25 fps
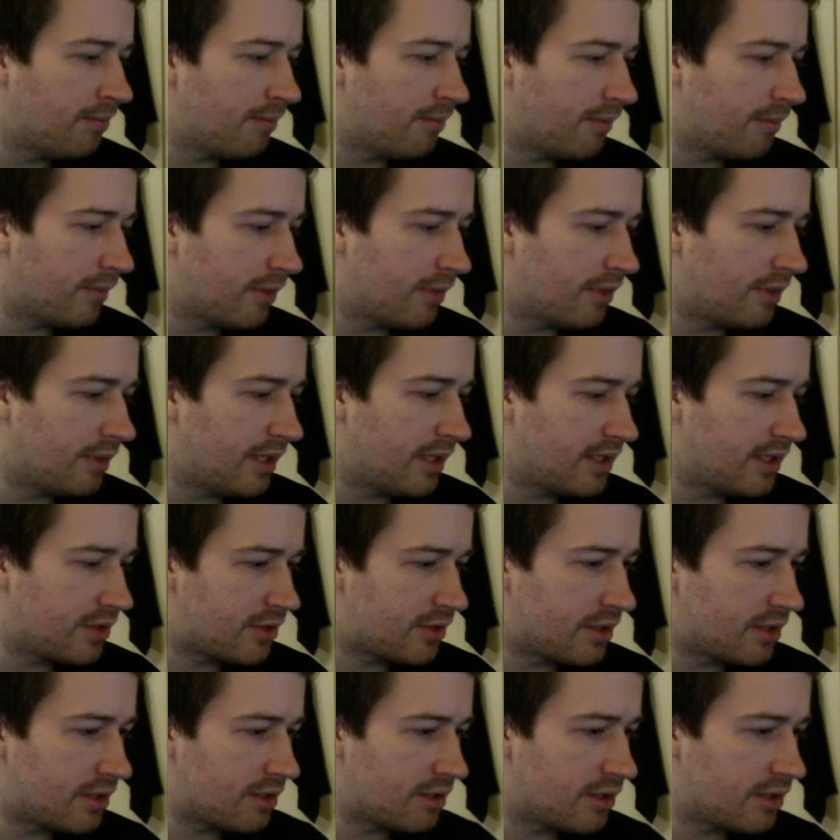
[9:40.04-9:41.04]
There's
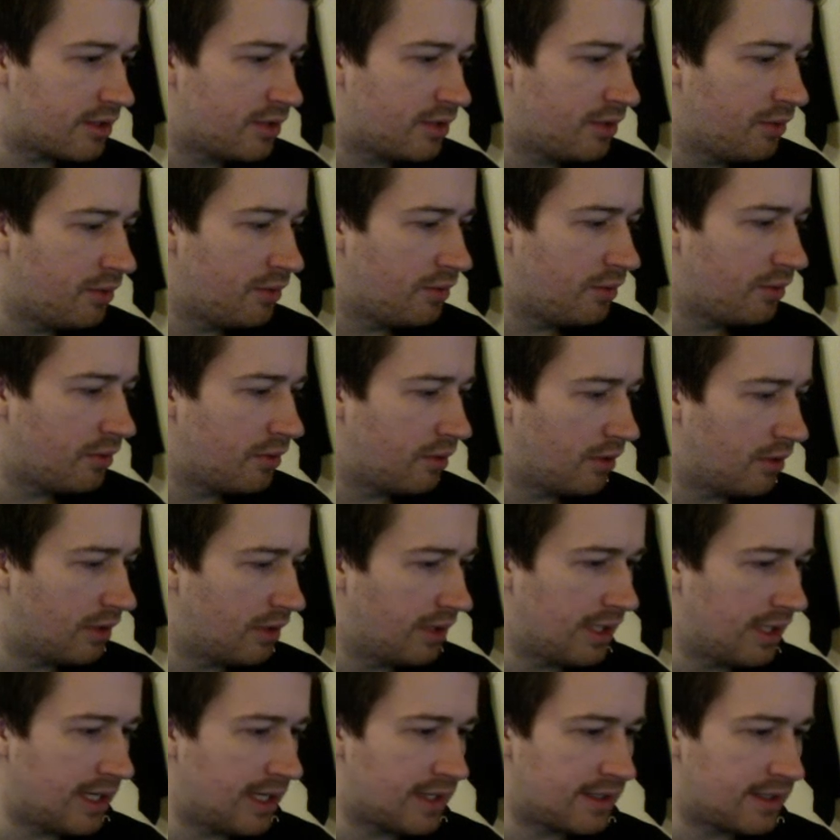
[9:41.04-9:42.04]
just two
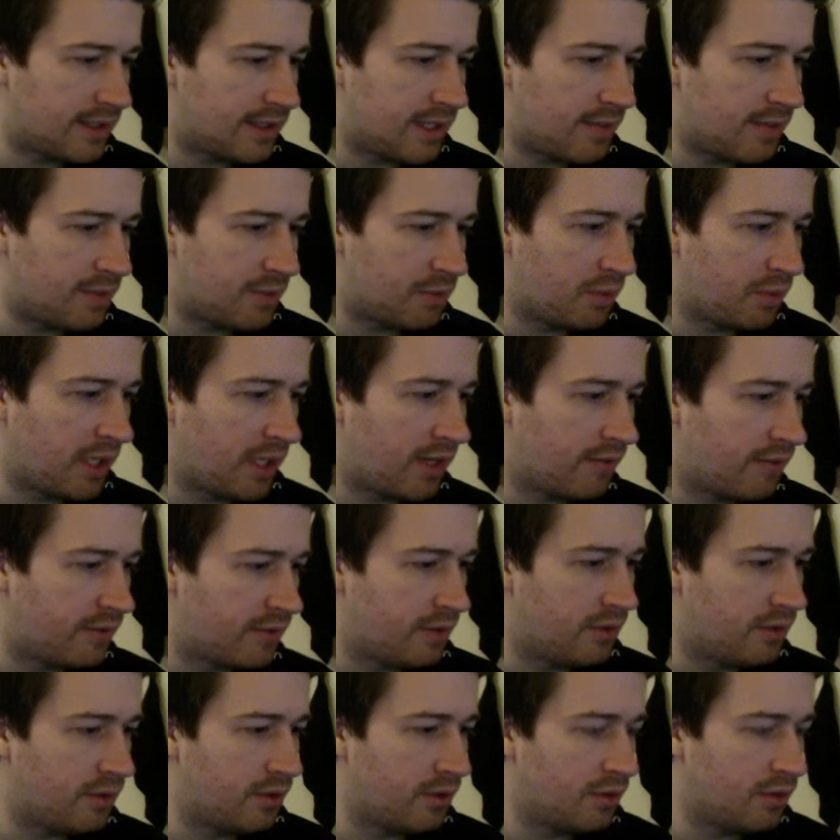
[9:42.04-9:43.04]
last steps we have to
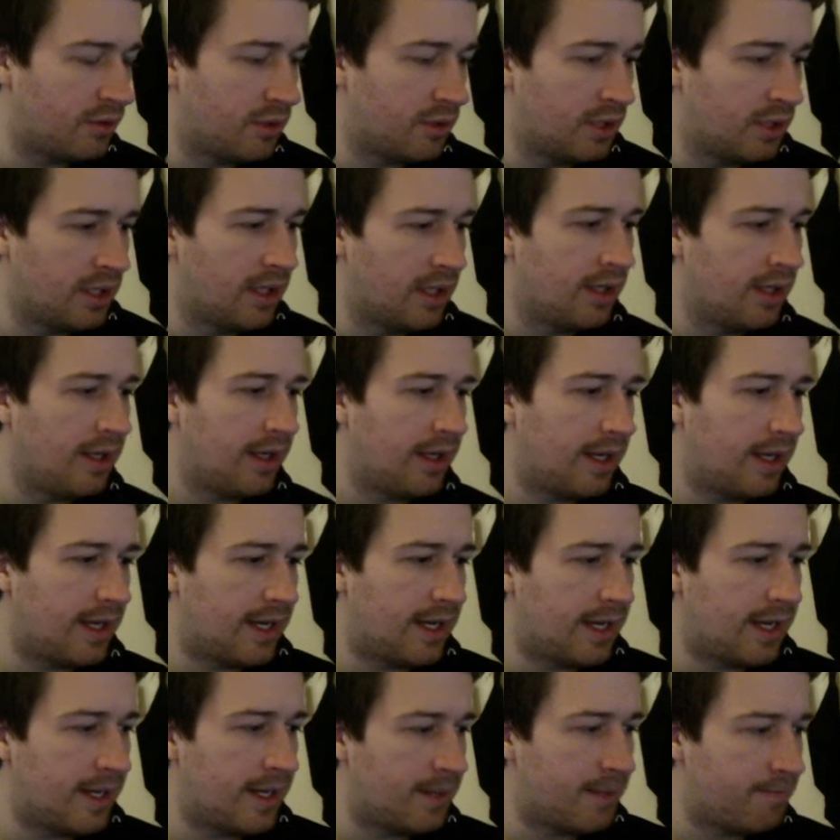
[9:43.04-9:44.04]
do.
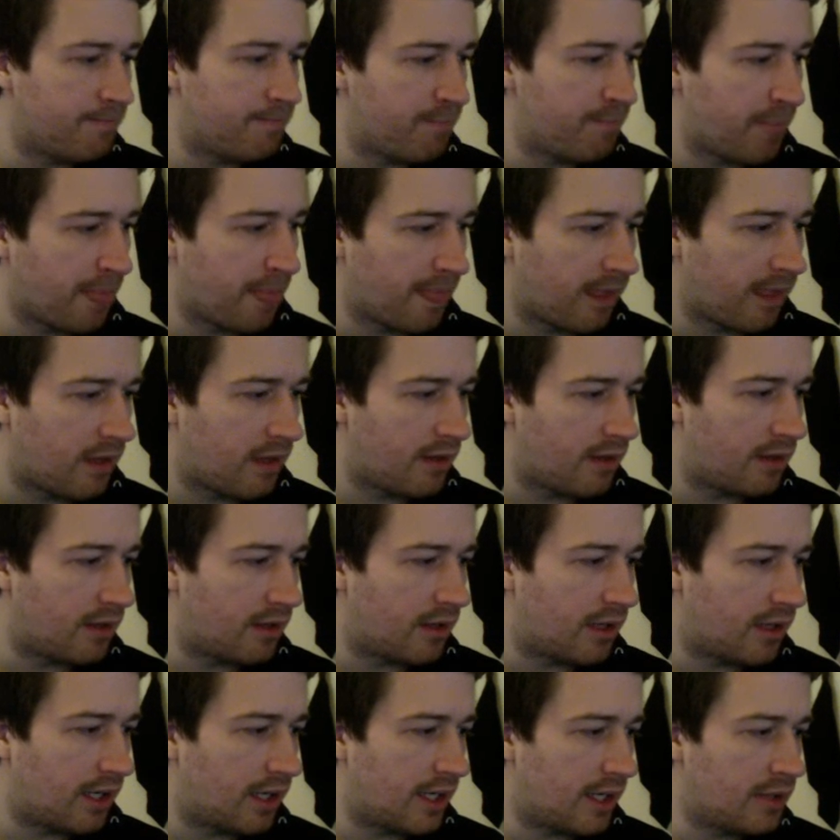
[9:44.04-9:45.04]

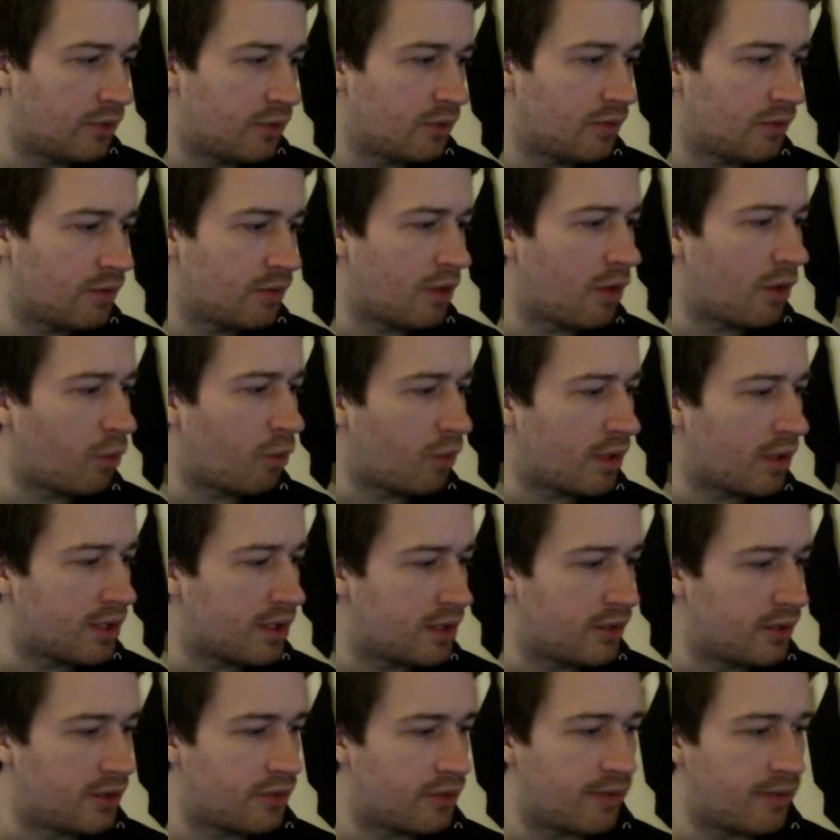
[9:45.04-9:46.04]
I do not want to
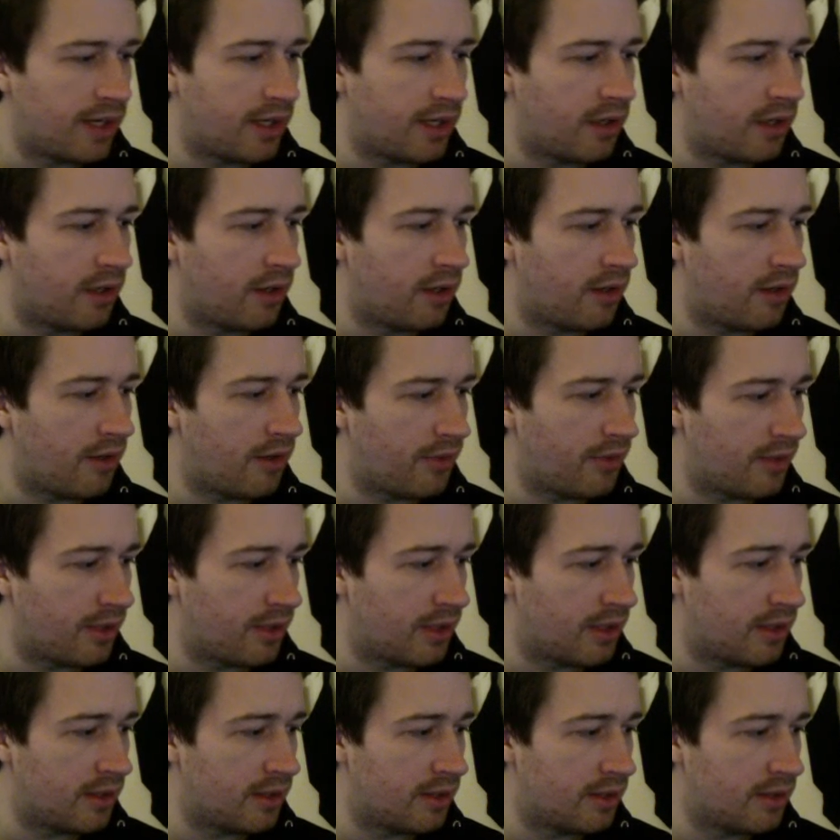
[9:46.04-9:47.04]
trigger
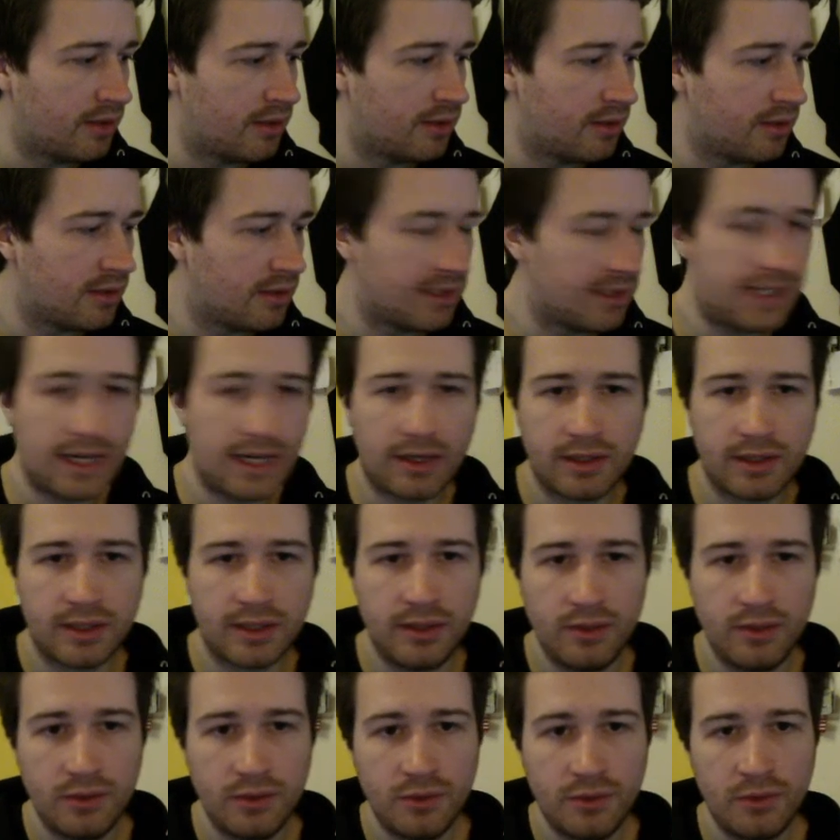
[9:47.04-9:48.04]
the second
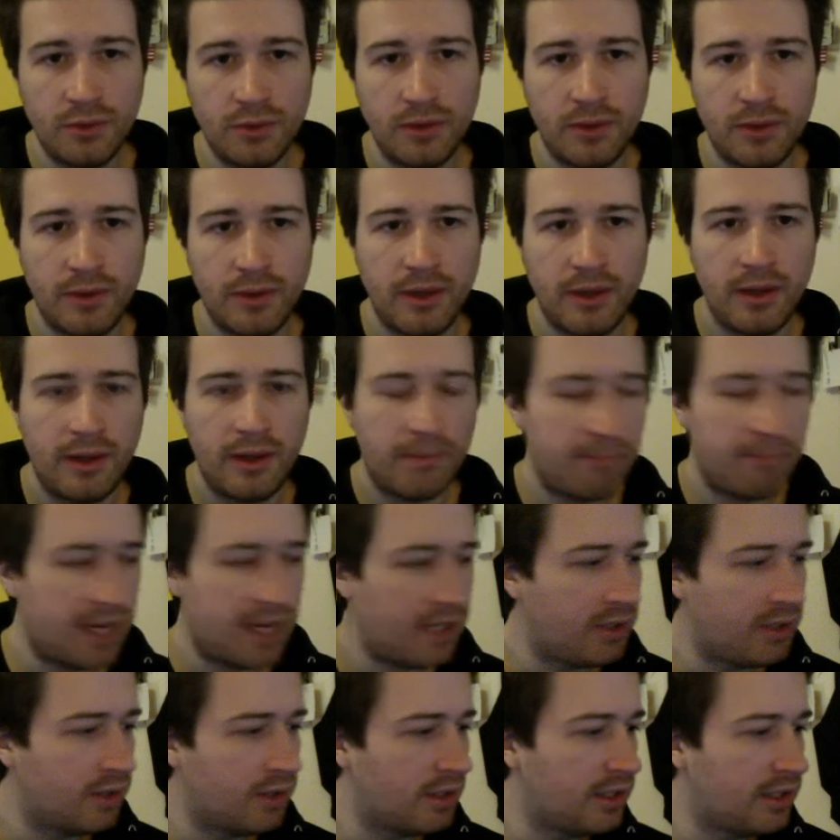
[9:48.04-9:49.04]
queue
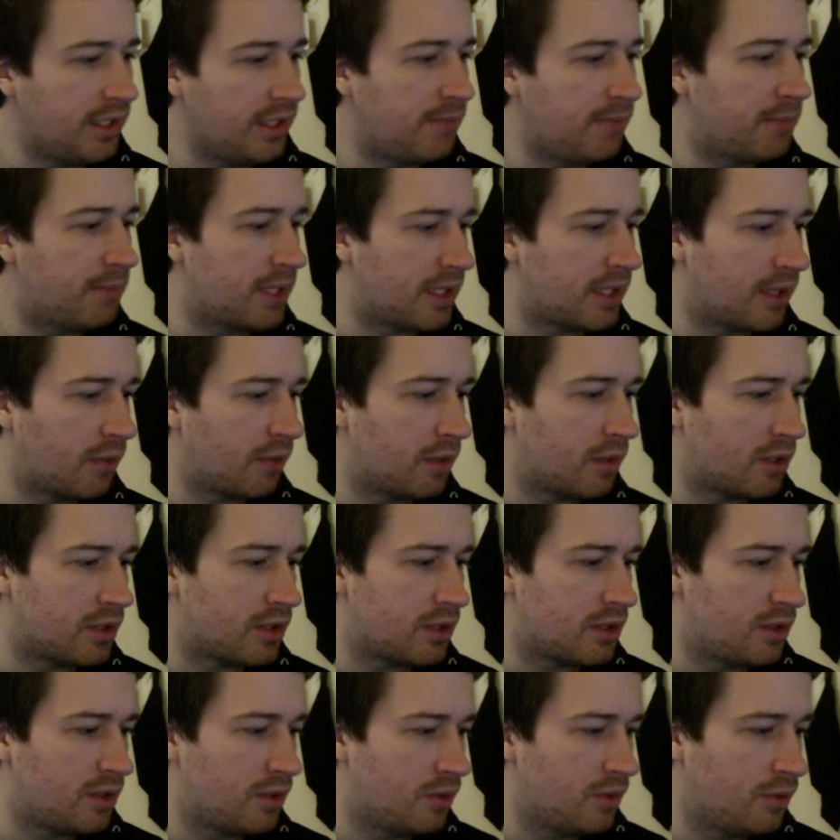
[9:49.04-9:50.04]
manually, but I want
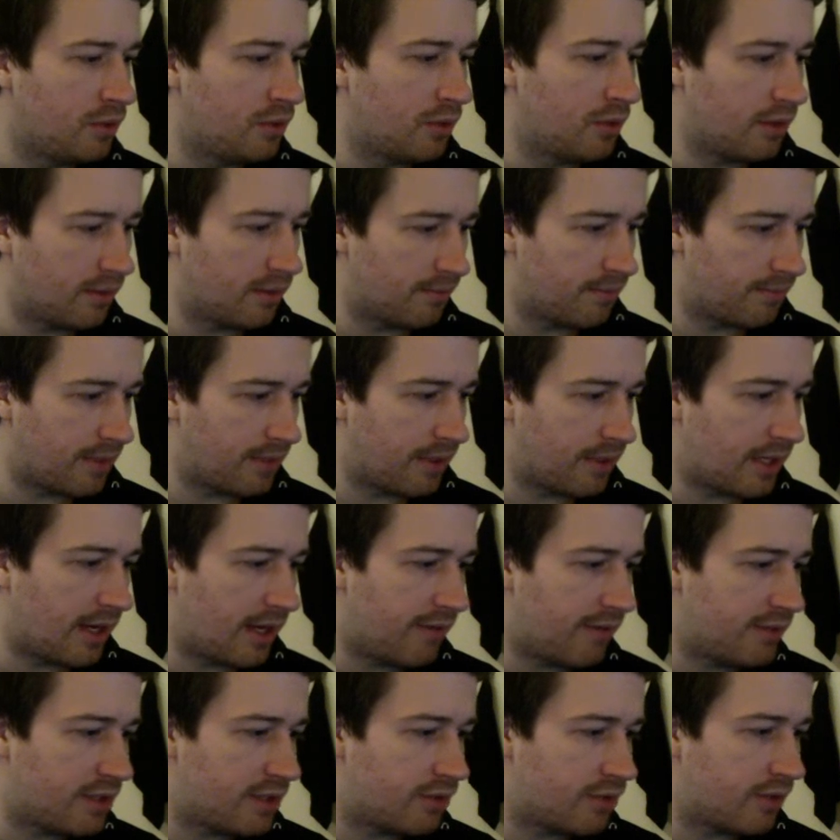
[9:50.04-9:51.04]
to have it
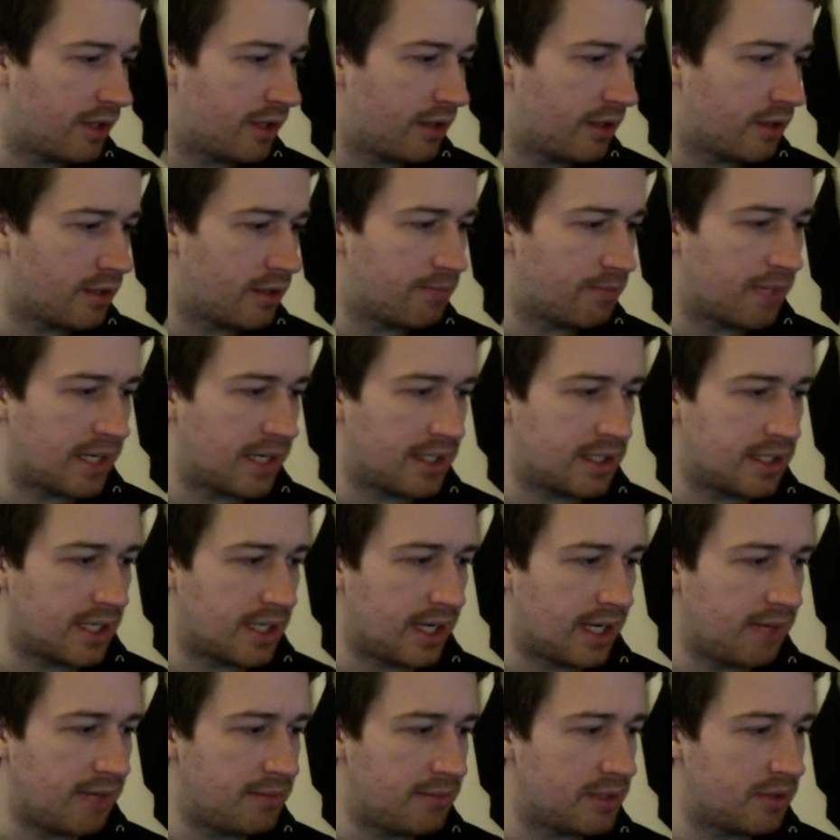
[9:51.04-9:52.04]
triggered by time.
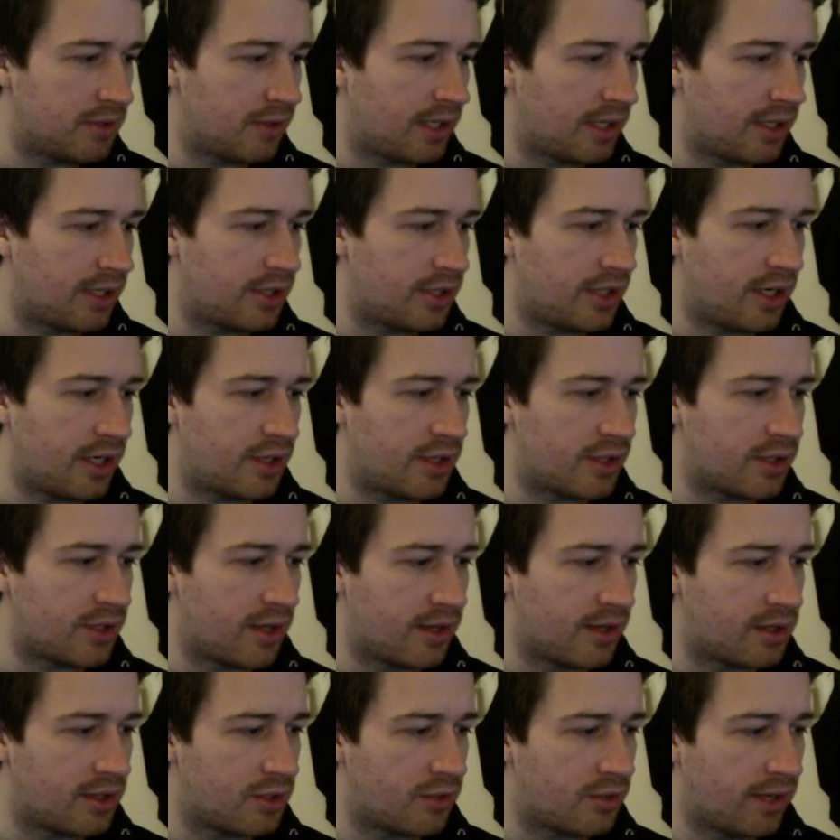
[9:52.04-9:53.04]
So I changed the
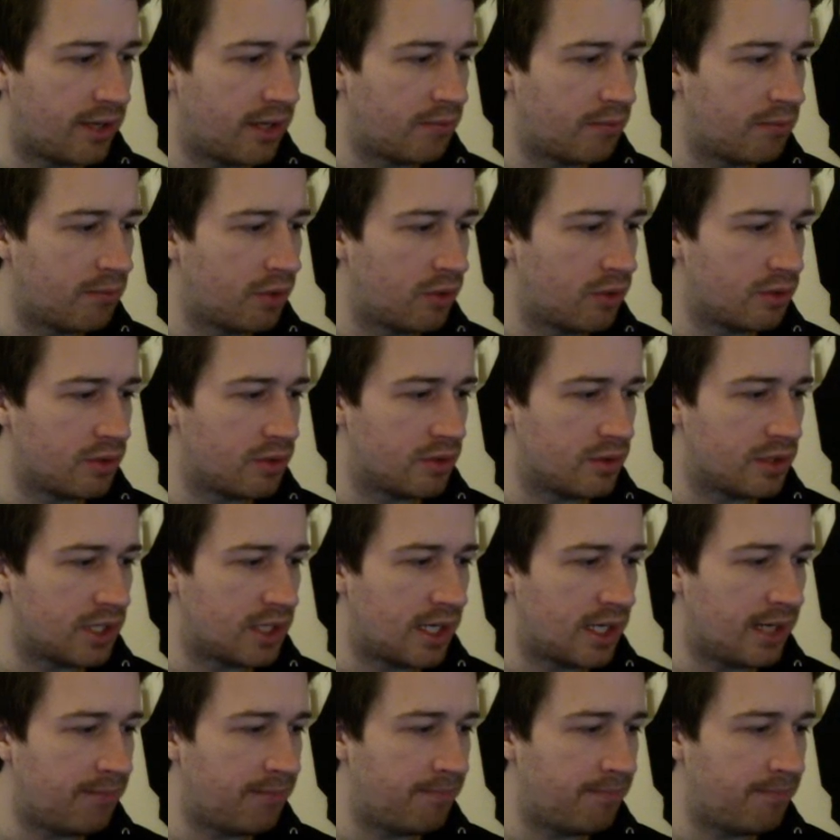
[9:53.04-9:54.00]
trigger mode to time.